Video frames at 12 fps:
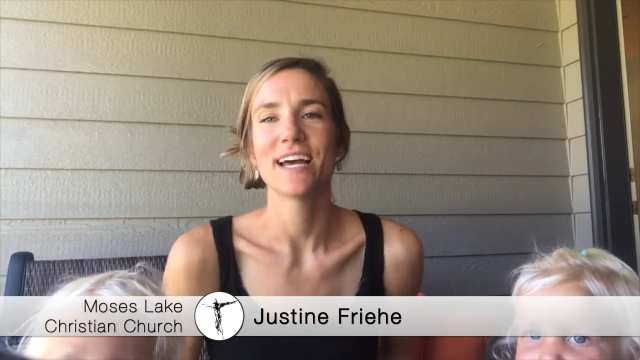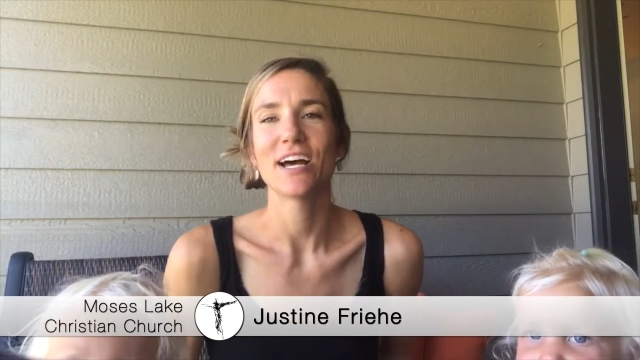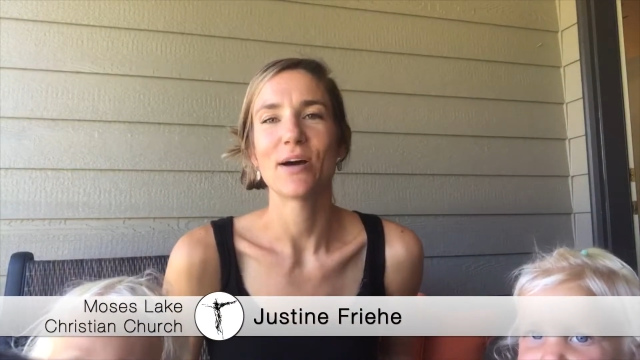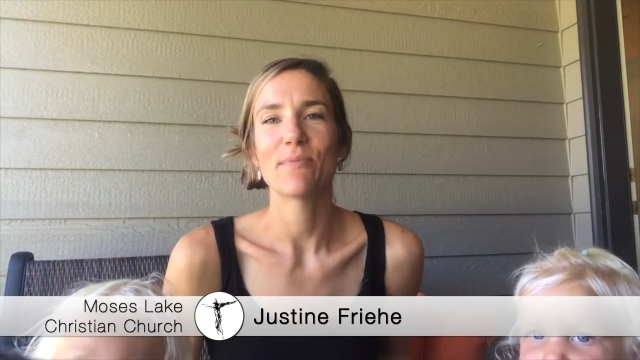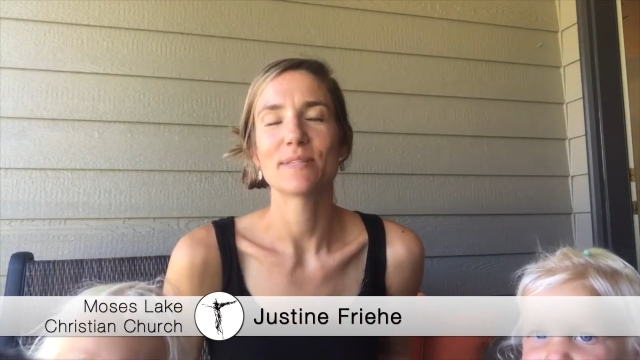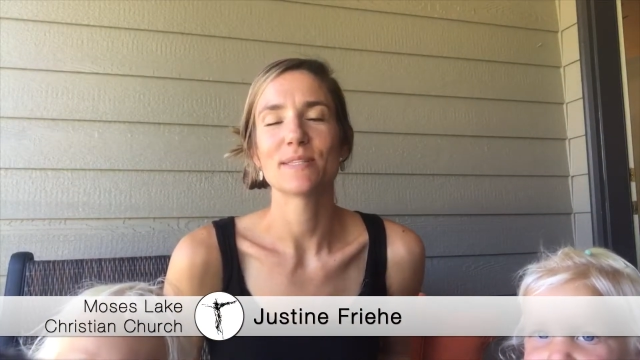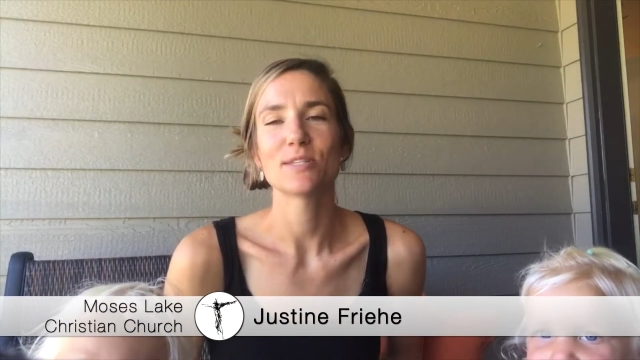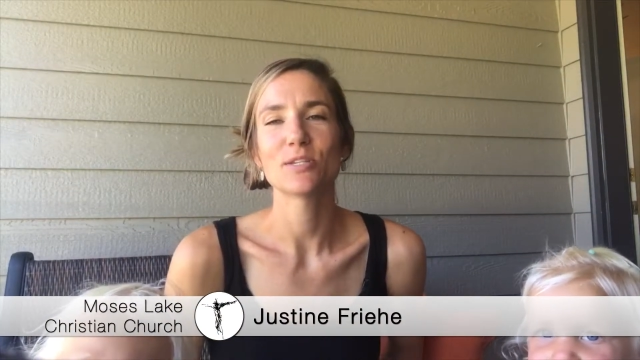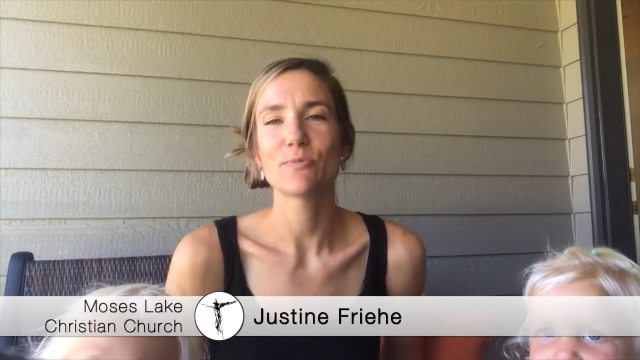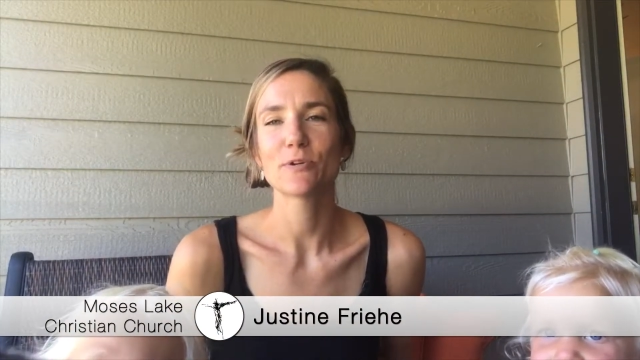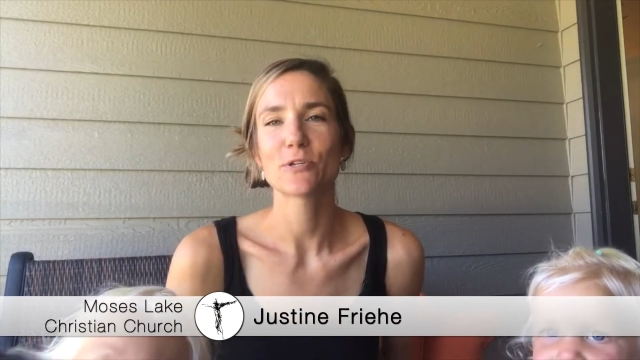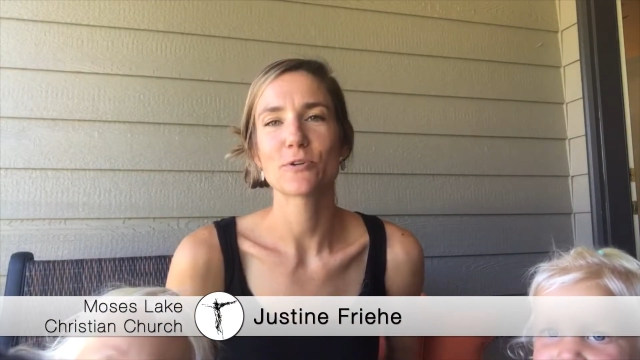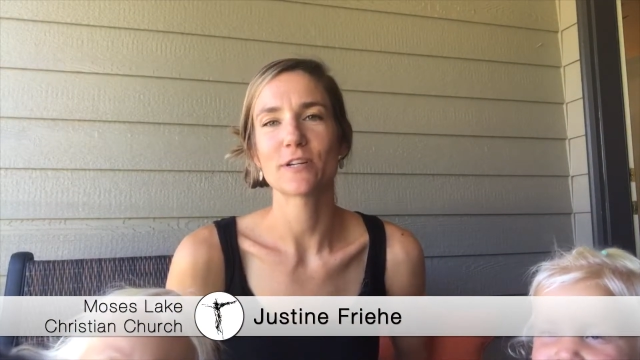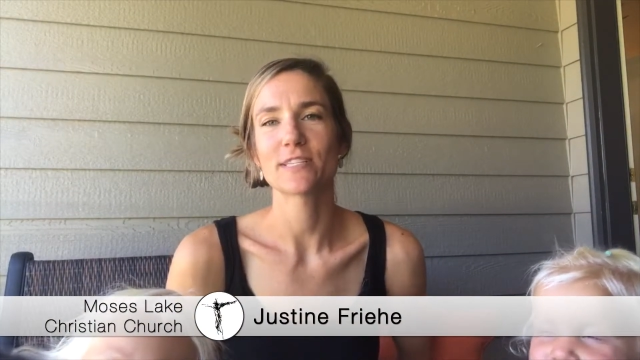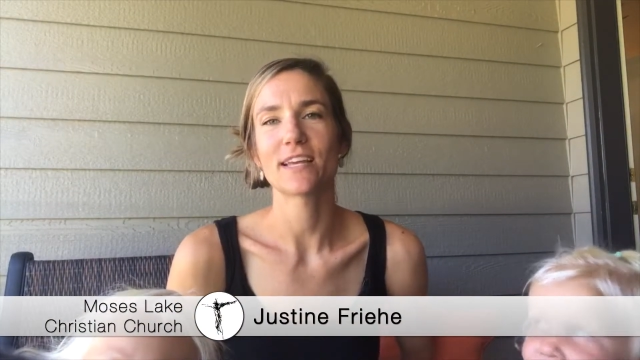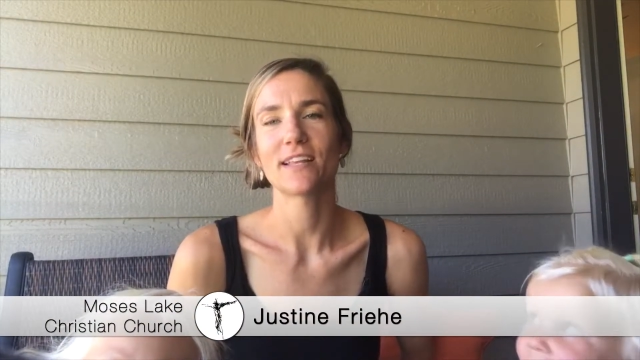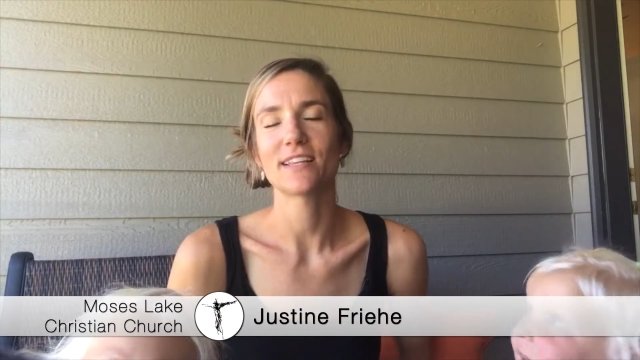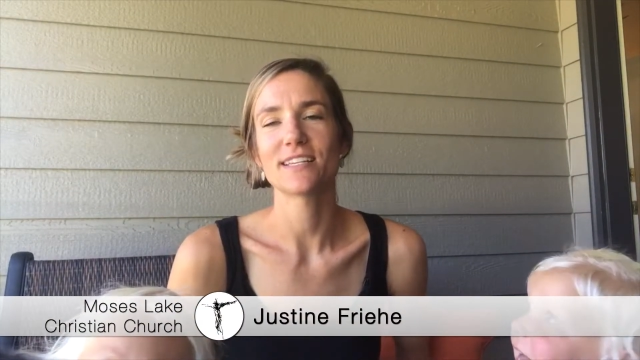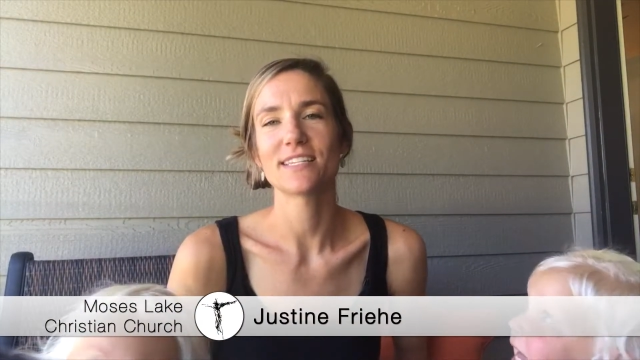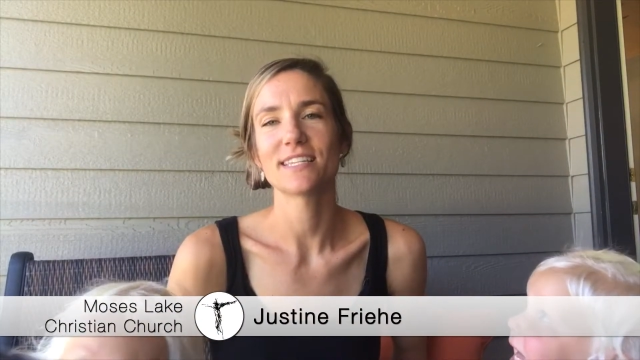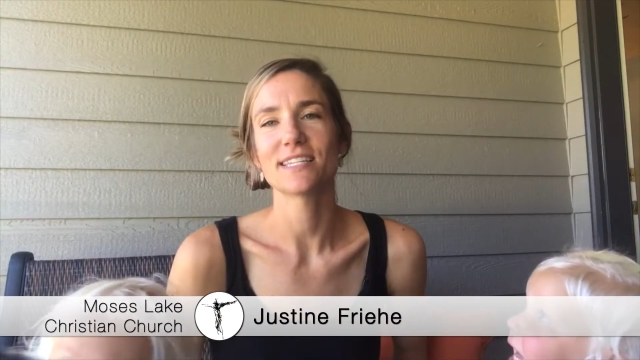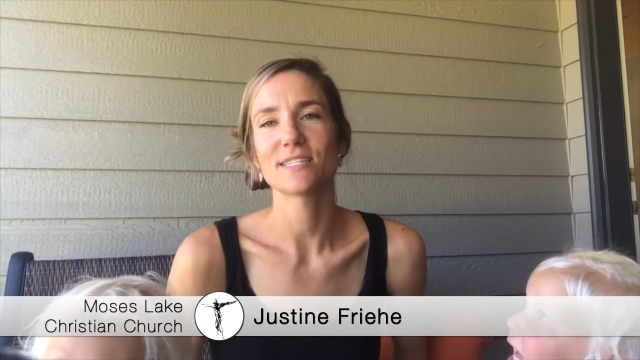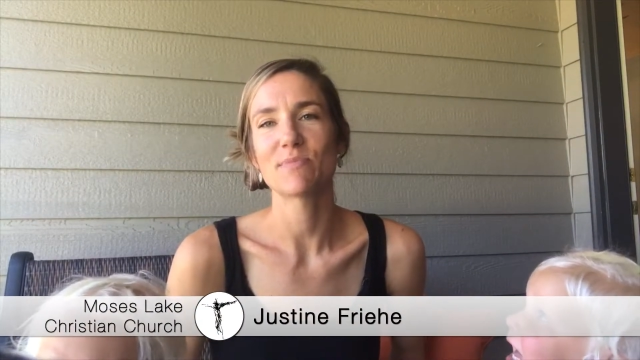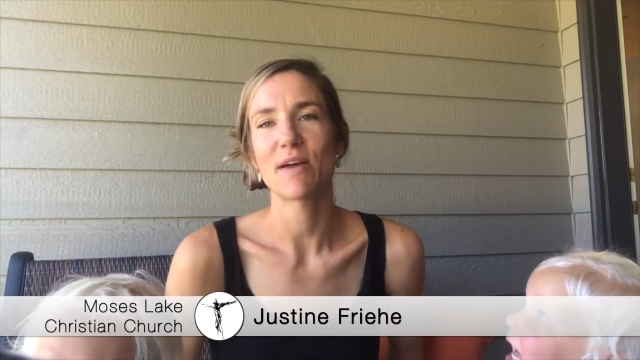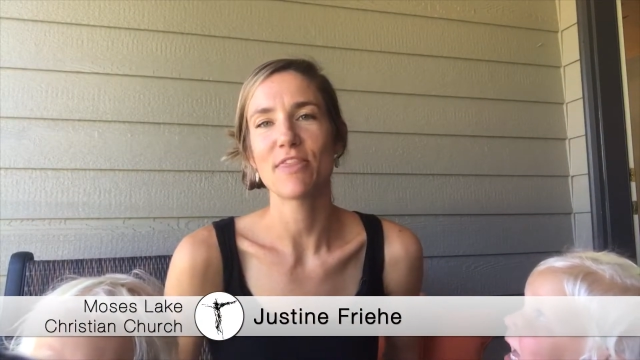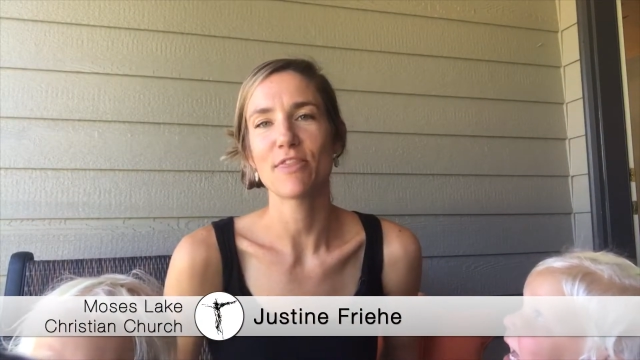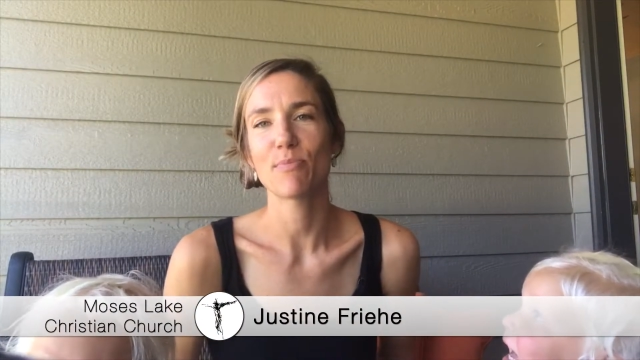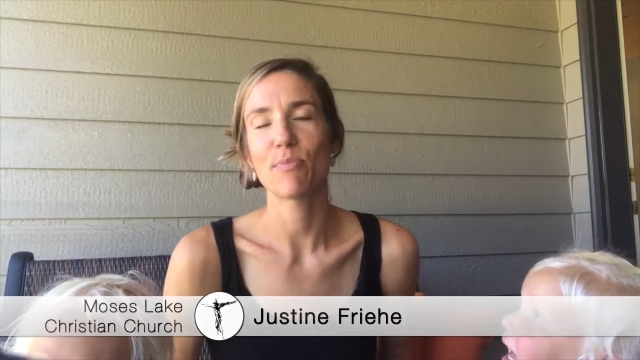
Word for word: Um, it's a super short set list this month,